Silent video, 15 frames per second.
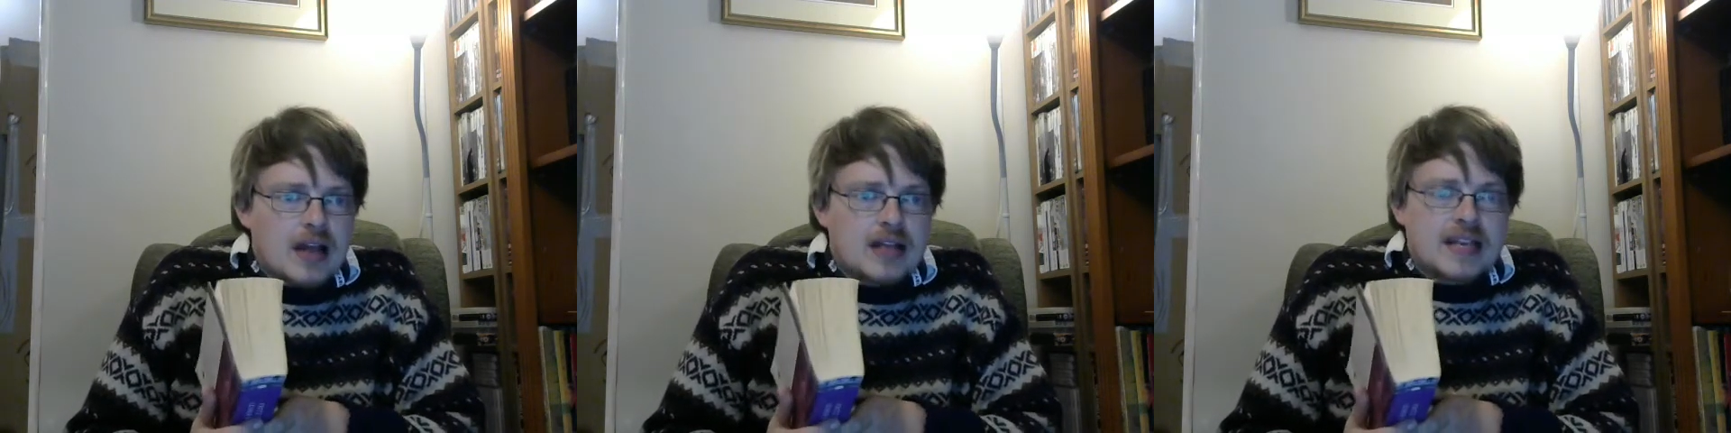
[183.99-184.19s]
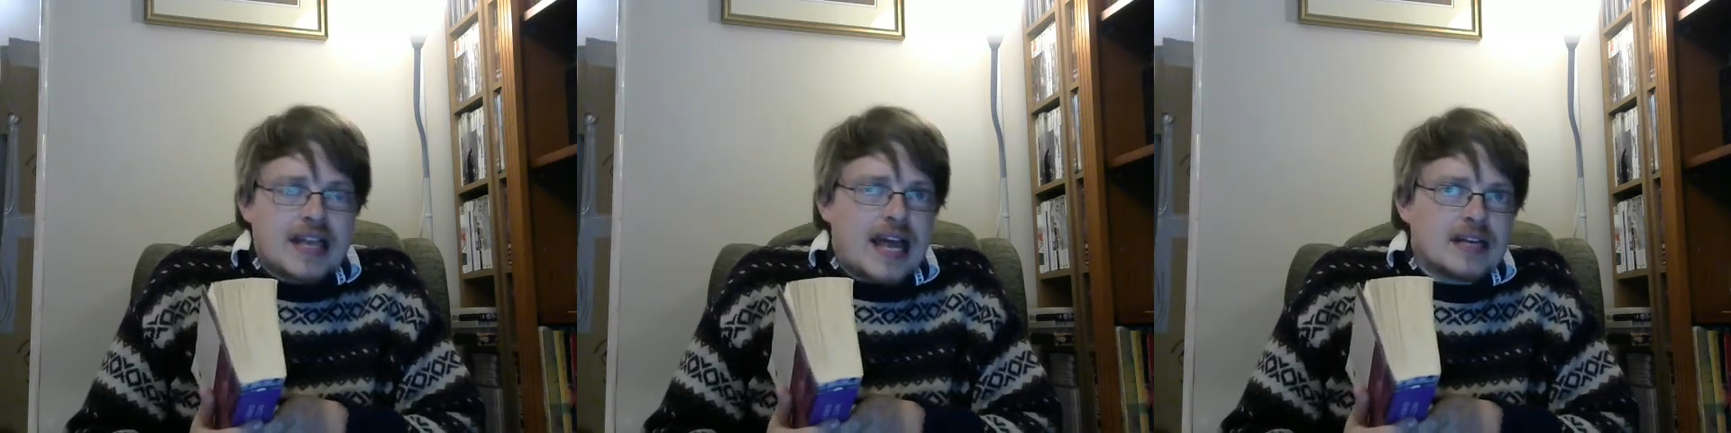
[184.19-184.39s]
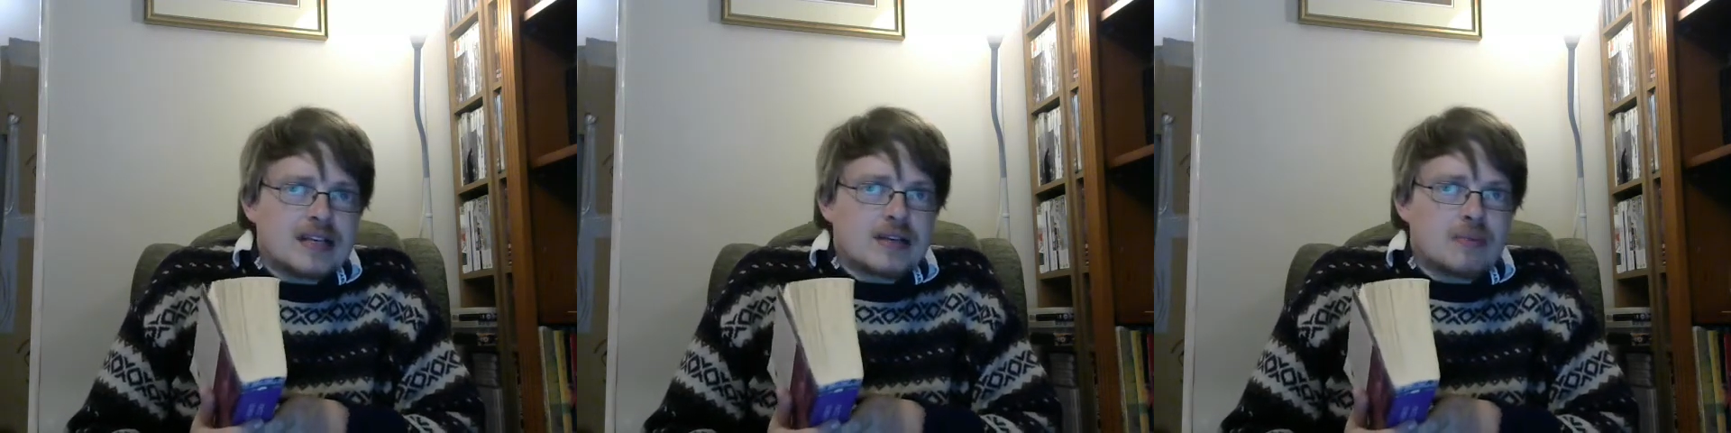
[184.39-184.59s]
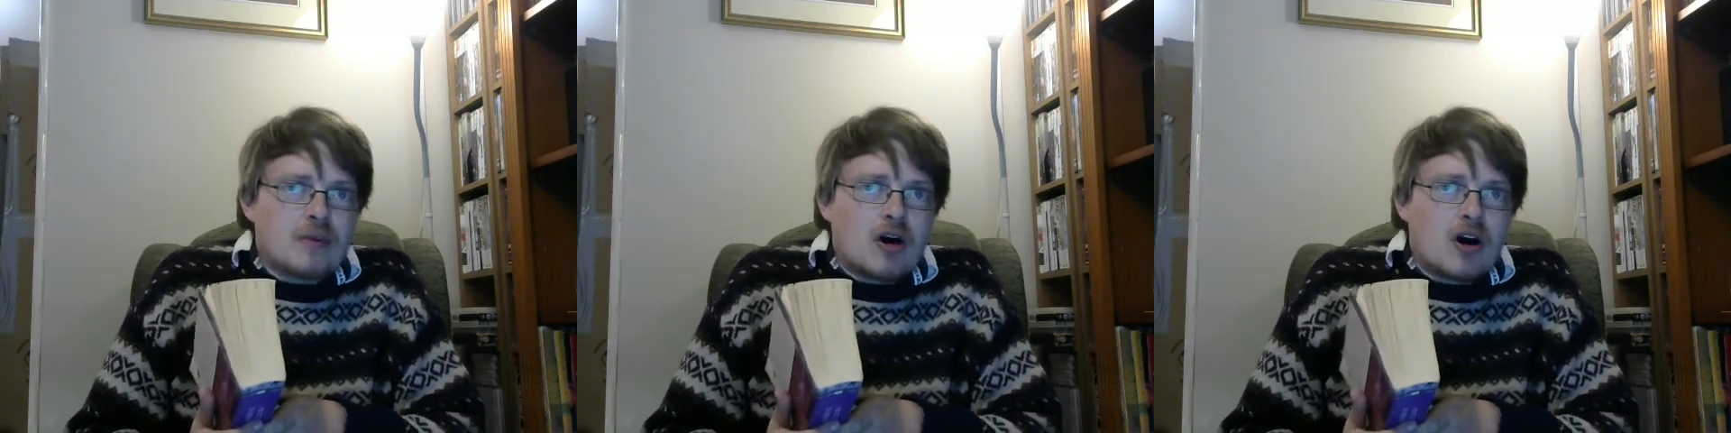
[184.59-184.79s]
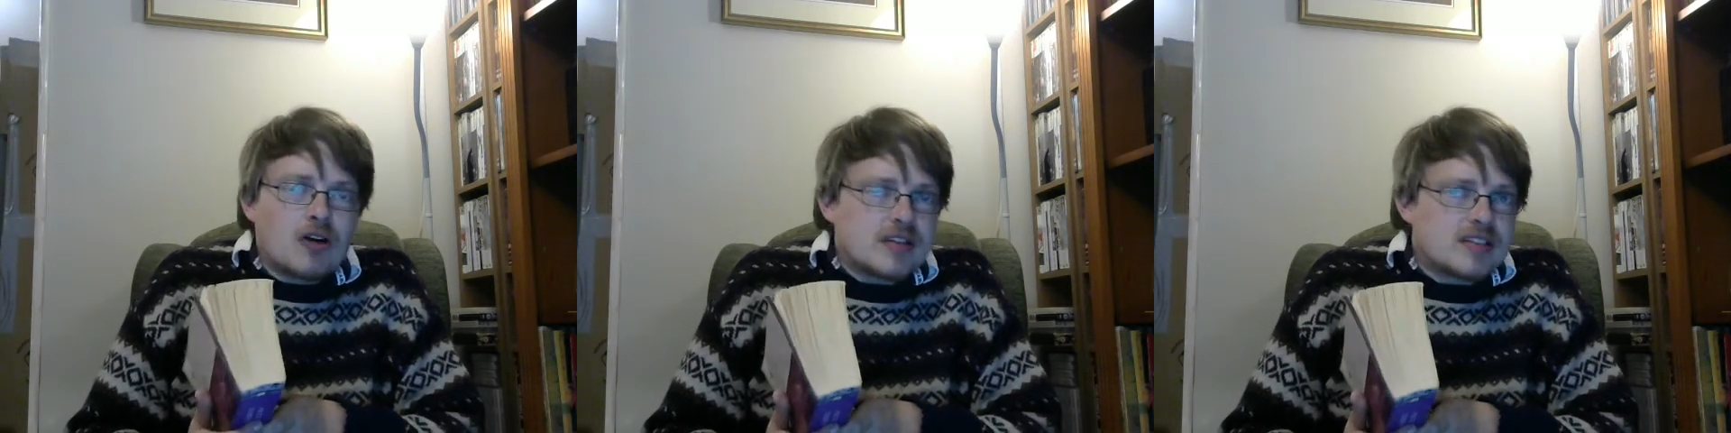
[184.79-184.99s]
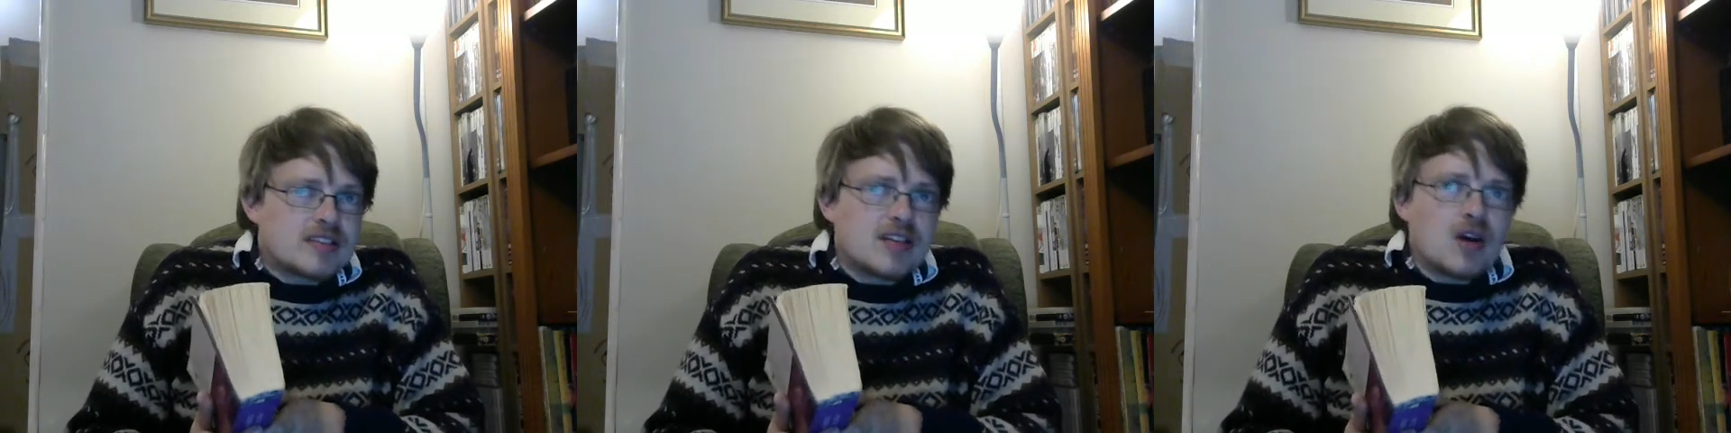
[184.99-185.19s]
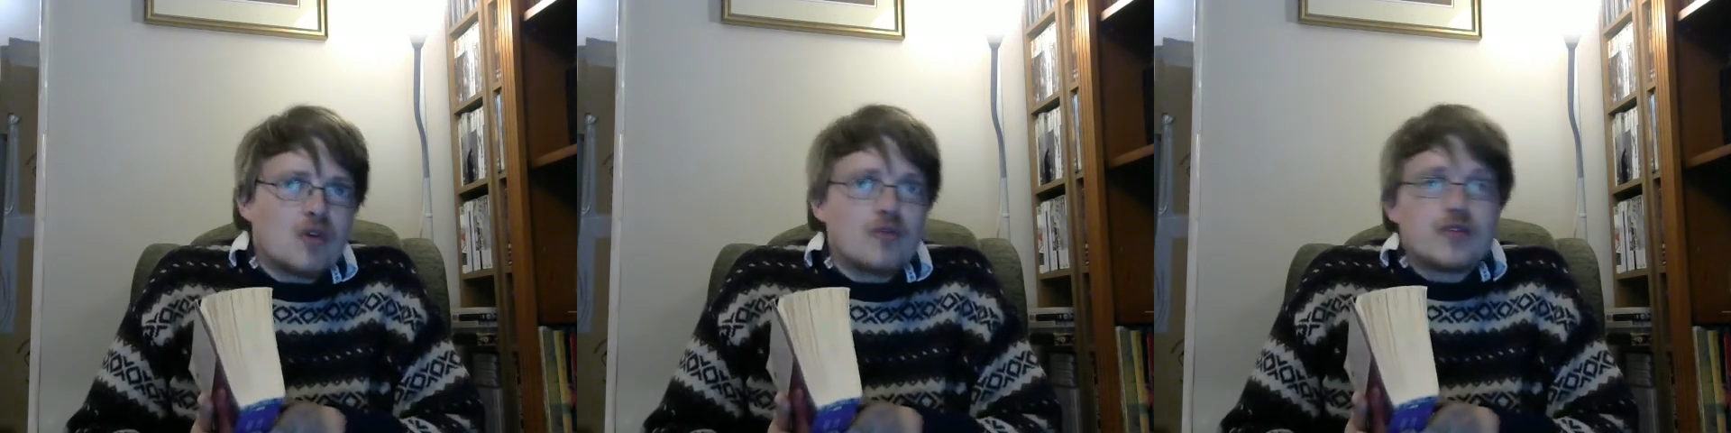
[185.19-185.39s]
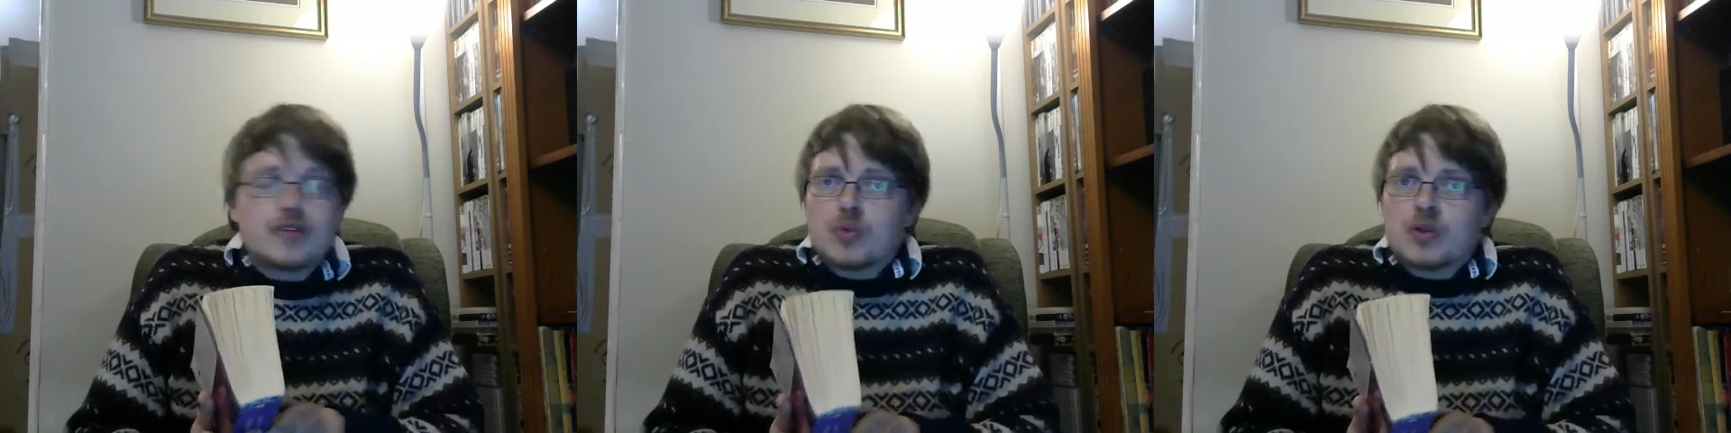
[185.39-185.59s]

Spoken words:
Lankhmar itself is a